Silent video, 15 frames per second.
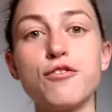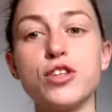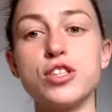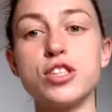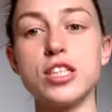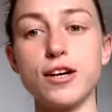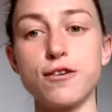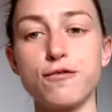for
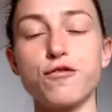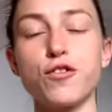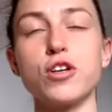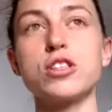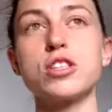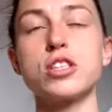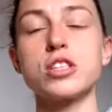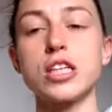
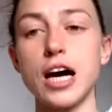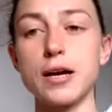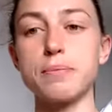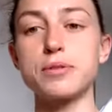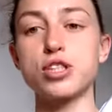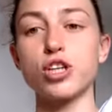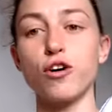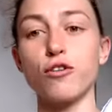different
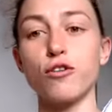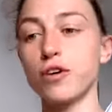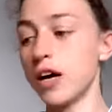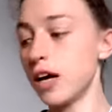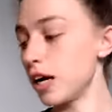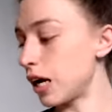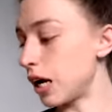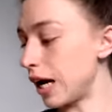types of
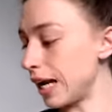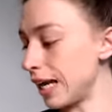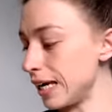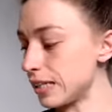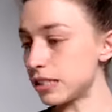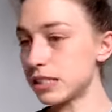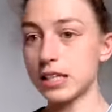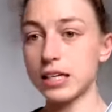
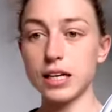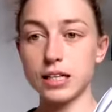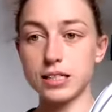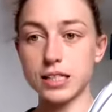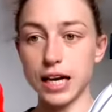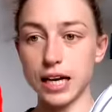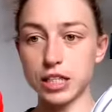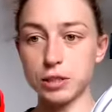cleat
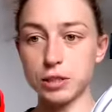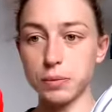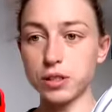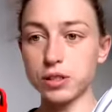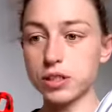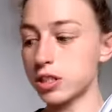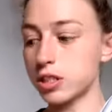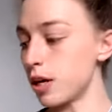
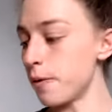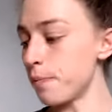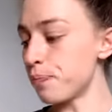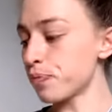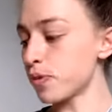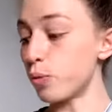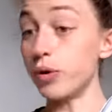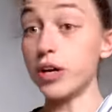attachment,
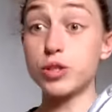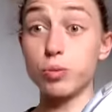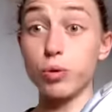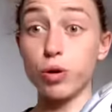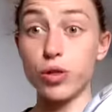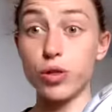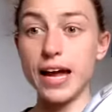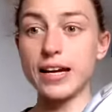which
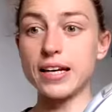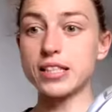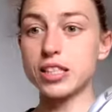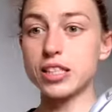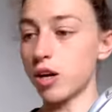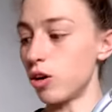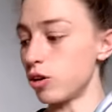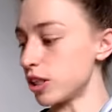will then
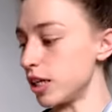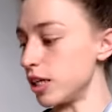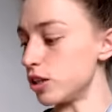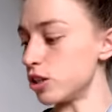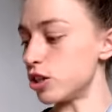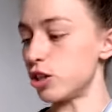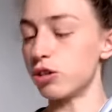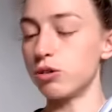slot
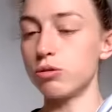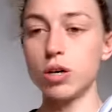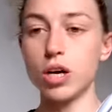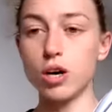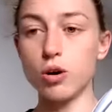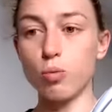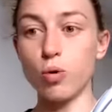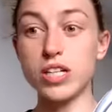into
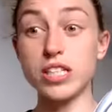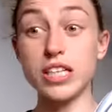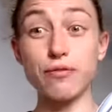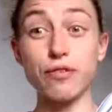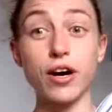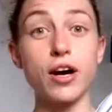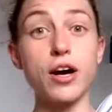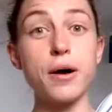
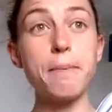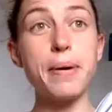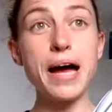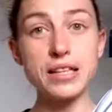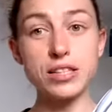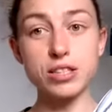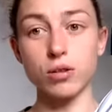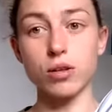whichever
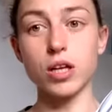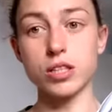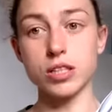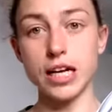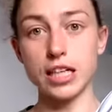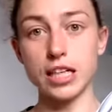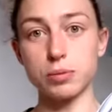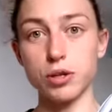pedal
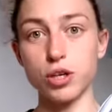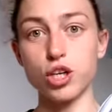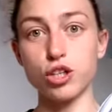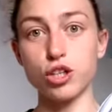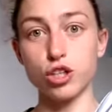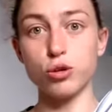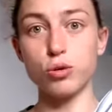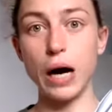attachment
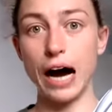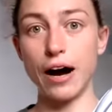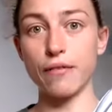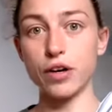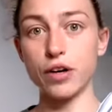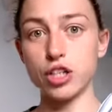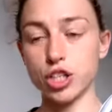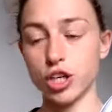you
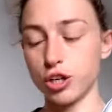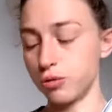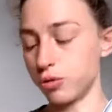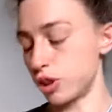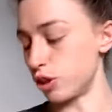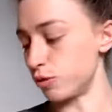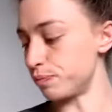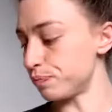have
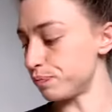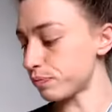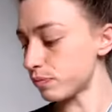chosen.